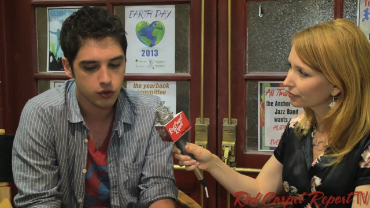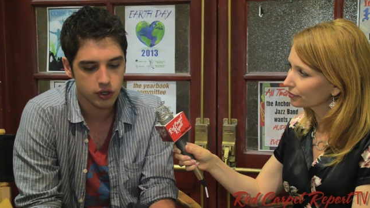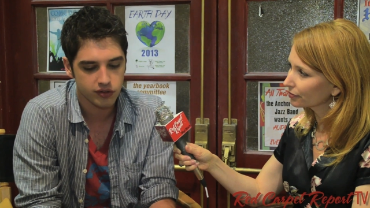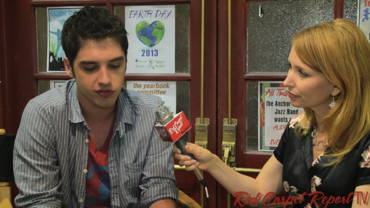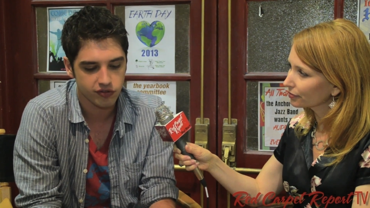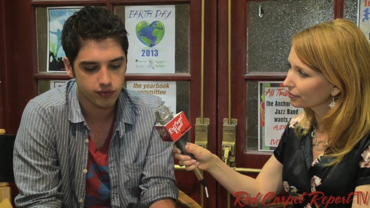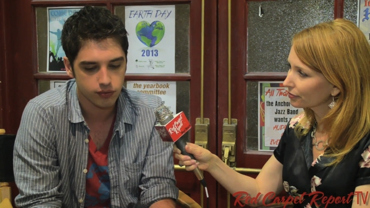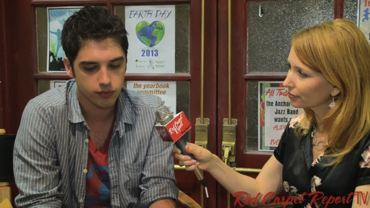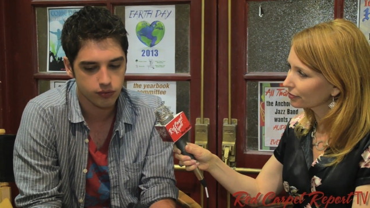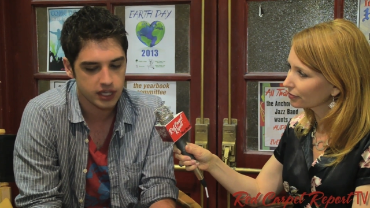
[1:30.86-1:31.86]
Speaker 1: sort of
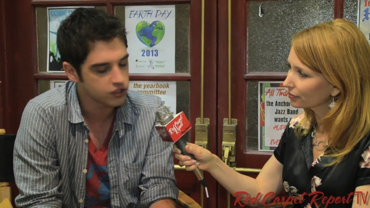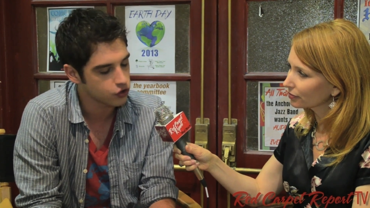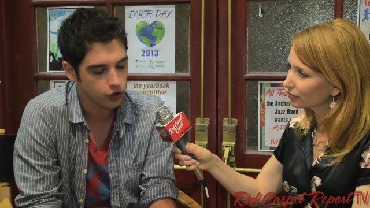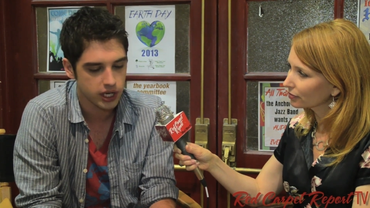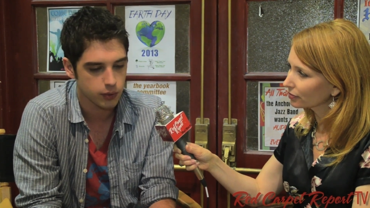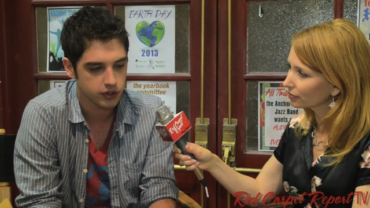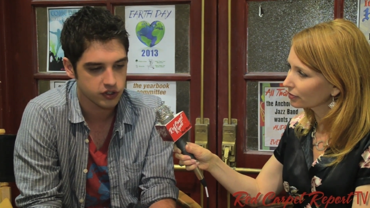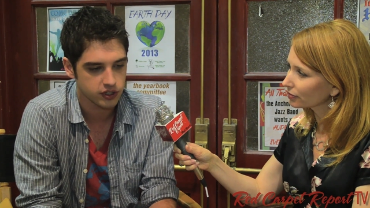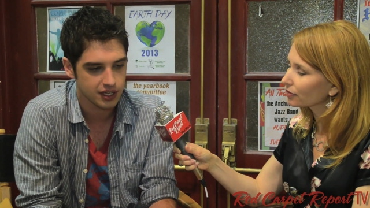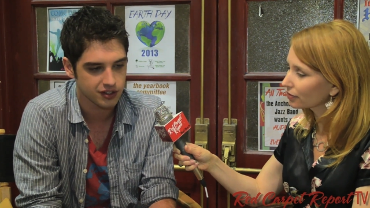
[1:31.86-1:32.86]
his journey
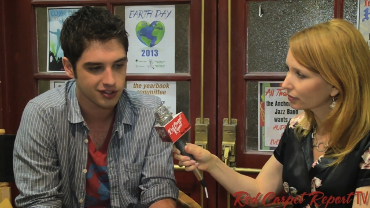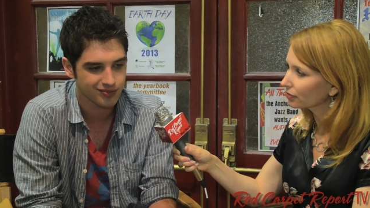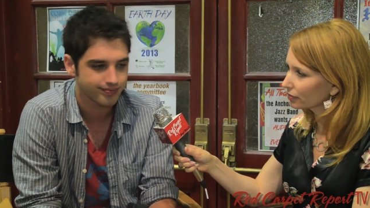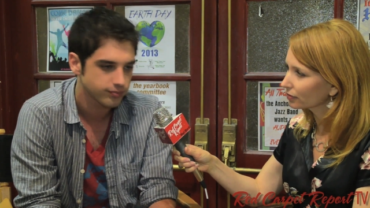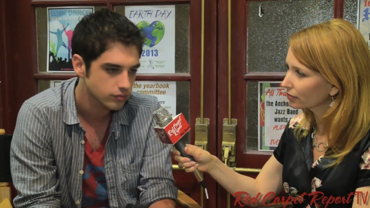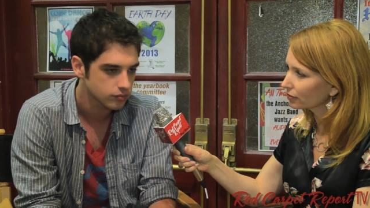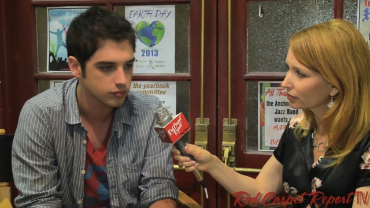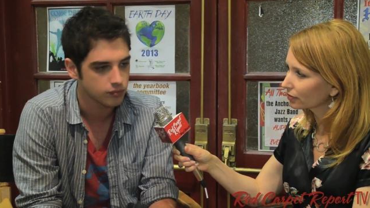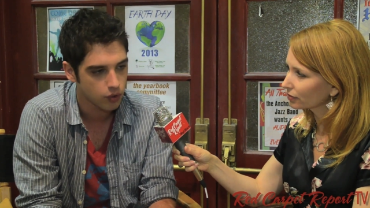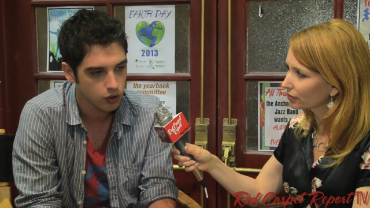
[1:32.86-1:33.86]
was his
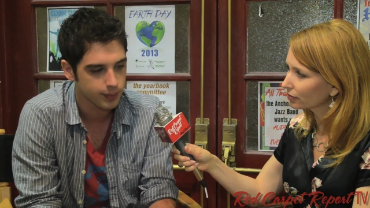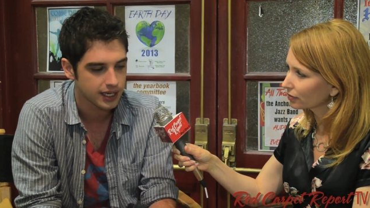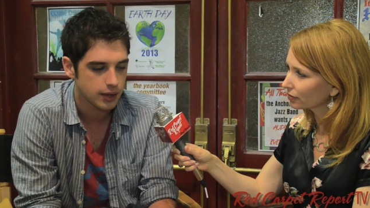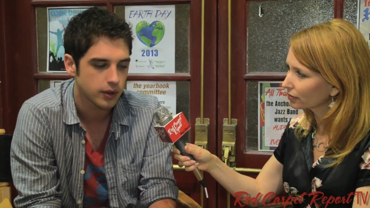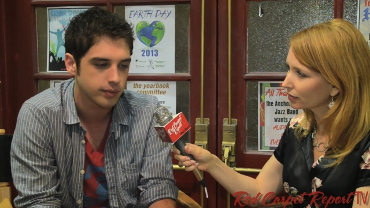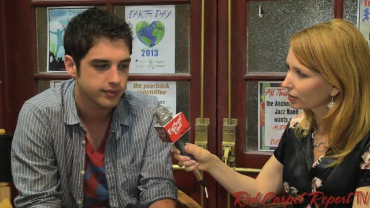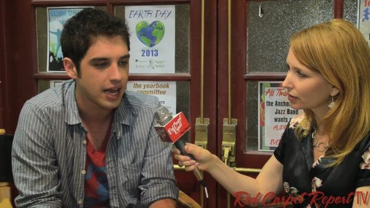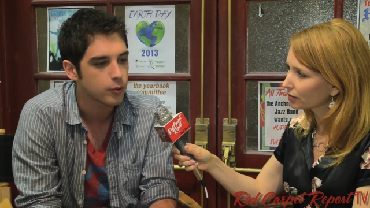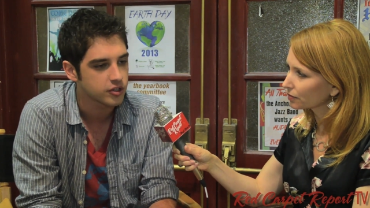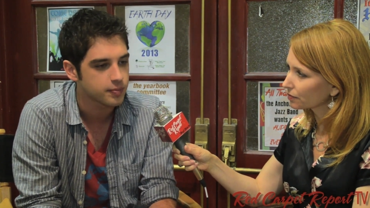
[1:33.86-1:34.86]
more. I mean,
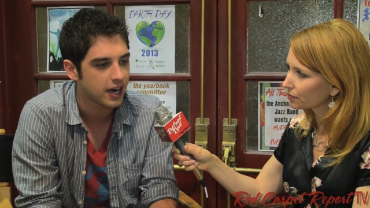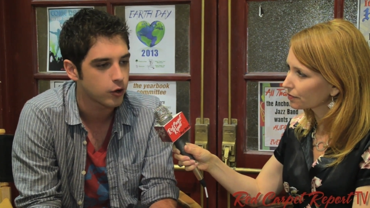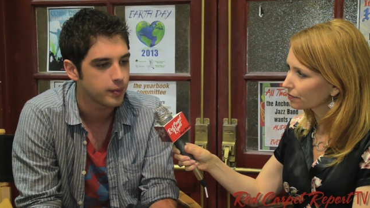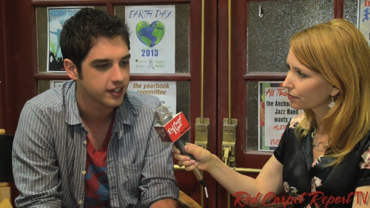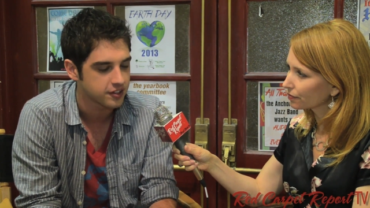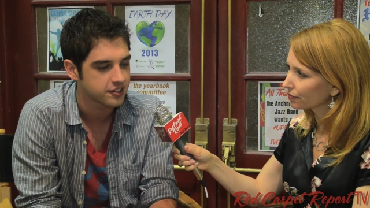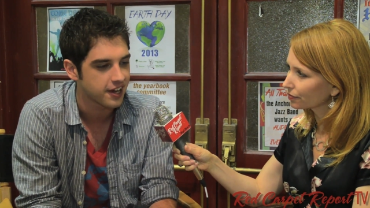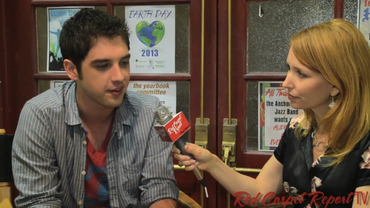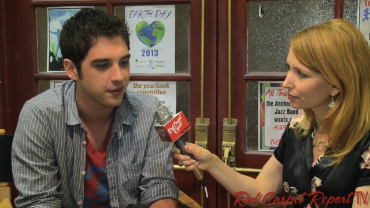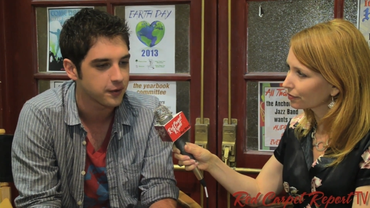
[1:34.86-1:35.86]
downward spiral makes it
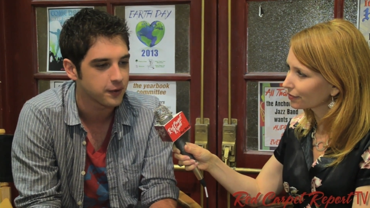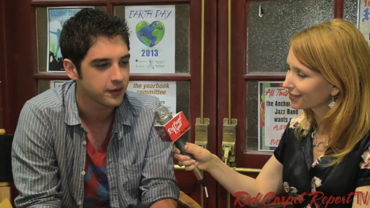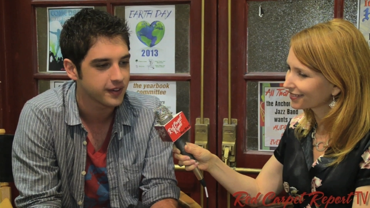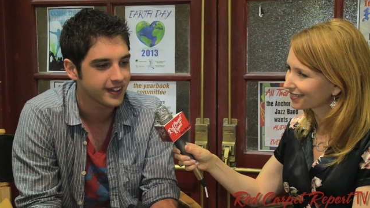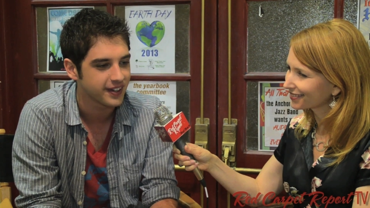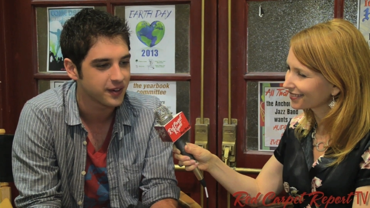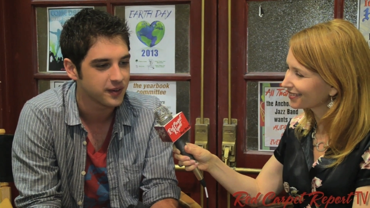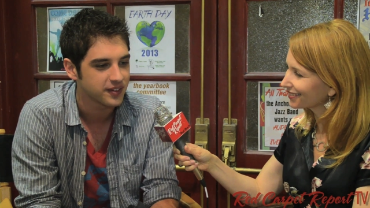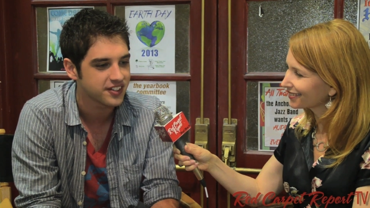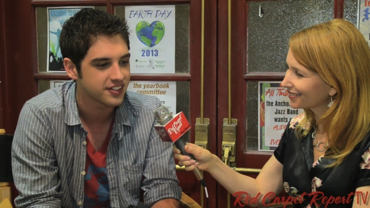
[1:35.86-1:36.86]
sound a little, you
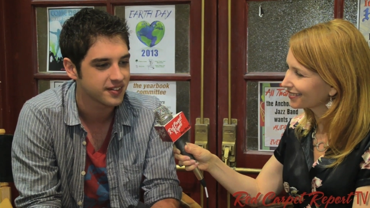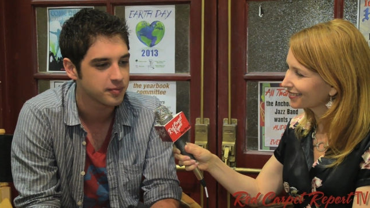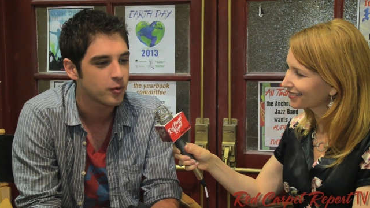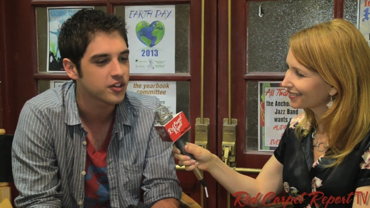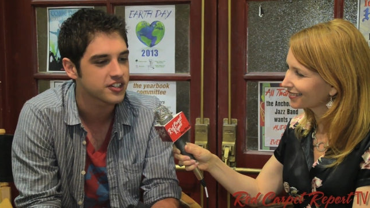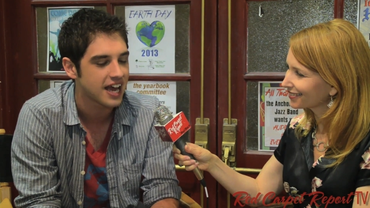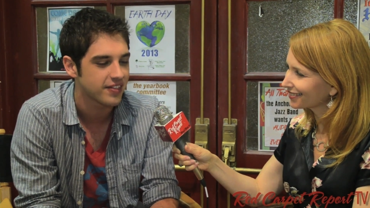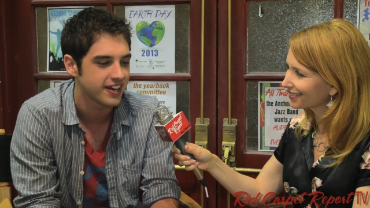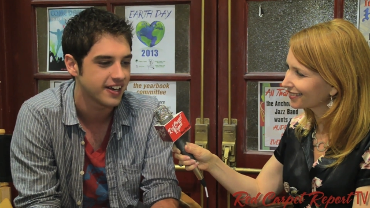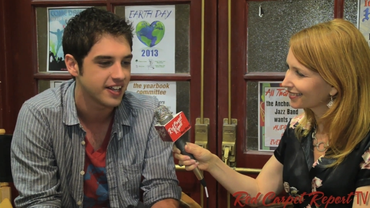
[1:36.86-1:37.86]
know, s- more
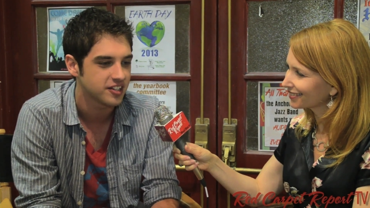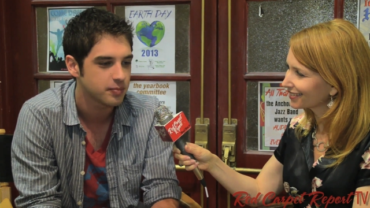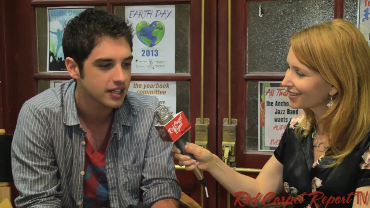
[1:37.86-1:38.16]
sad than it is.